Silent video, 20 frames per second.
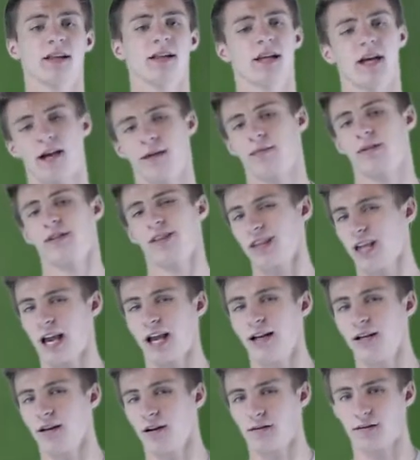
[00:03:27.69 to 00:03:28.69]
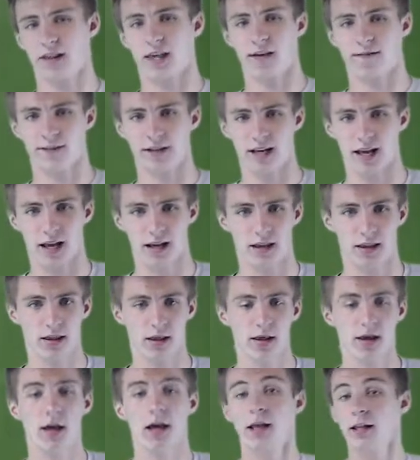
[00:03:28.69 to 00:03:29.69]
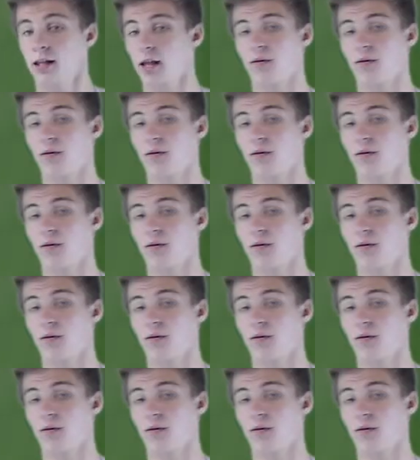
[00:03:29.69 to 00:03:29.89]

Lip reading: times sine of 7x. Now